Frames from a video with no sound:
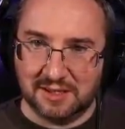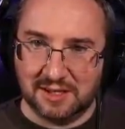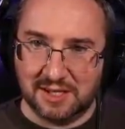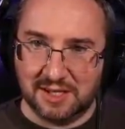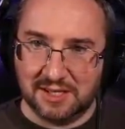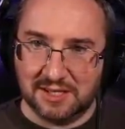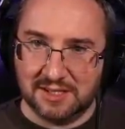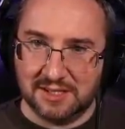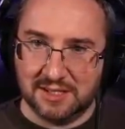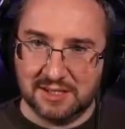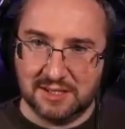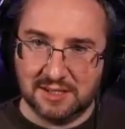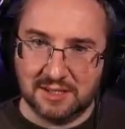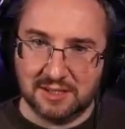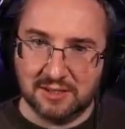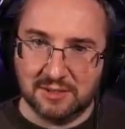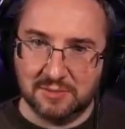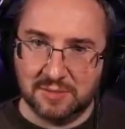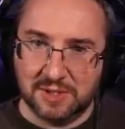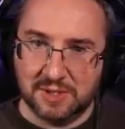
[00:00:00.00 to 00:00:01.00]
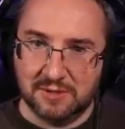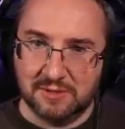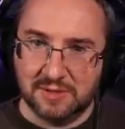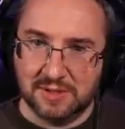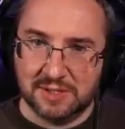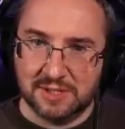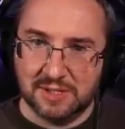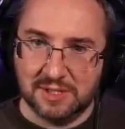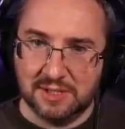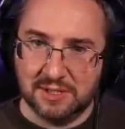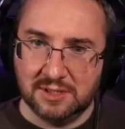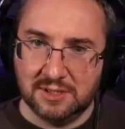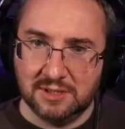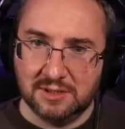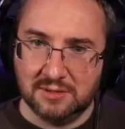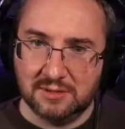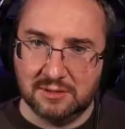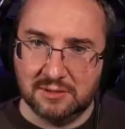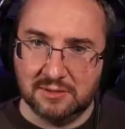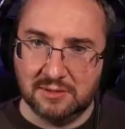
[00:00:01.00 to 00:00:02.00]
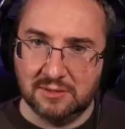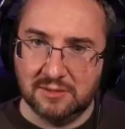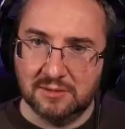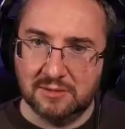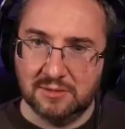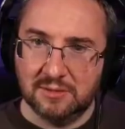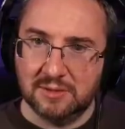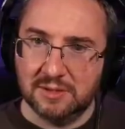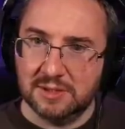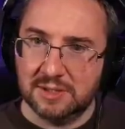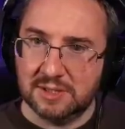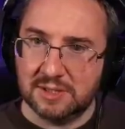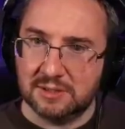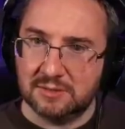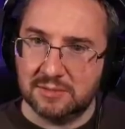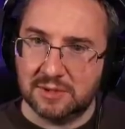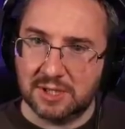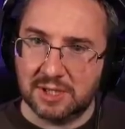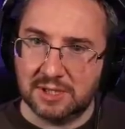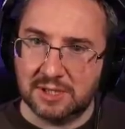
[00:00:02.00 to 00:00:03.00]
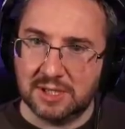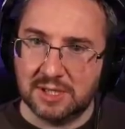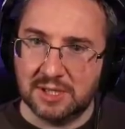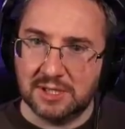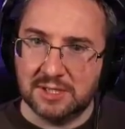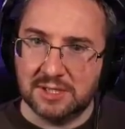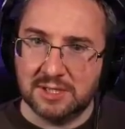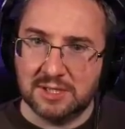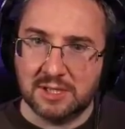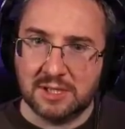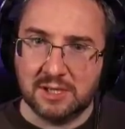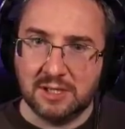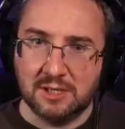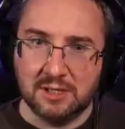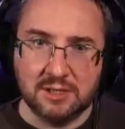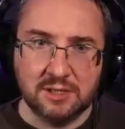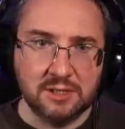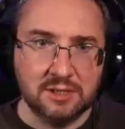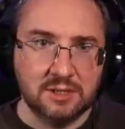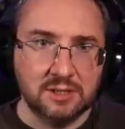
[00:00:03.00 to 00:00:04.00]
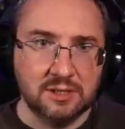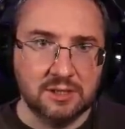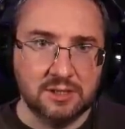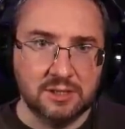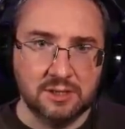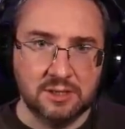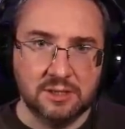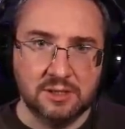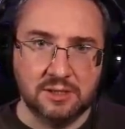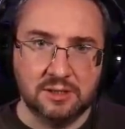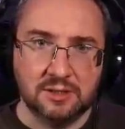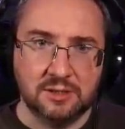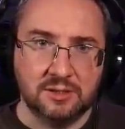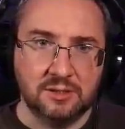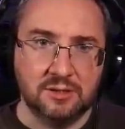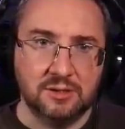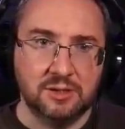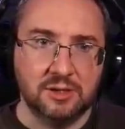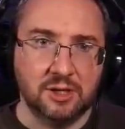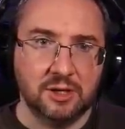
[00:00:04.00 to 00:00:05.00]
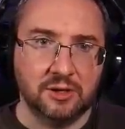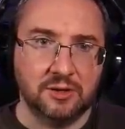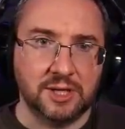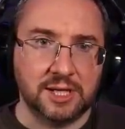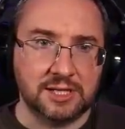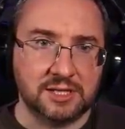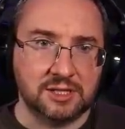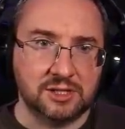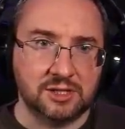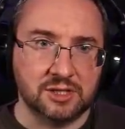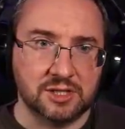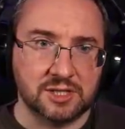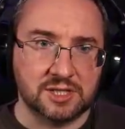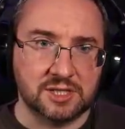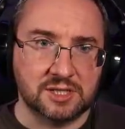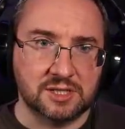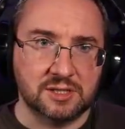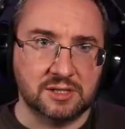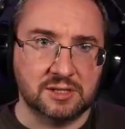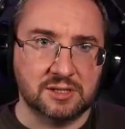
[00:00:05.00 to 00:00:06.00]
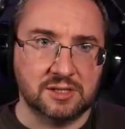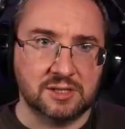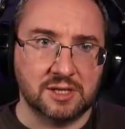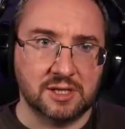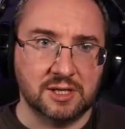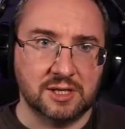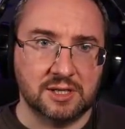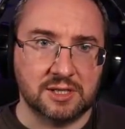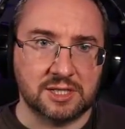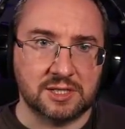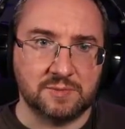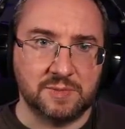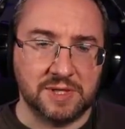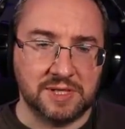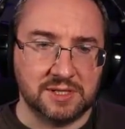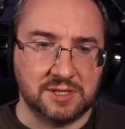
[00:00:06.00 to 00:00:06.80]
is anything up here, is there? At the end here... No, that's just to spin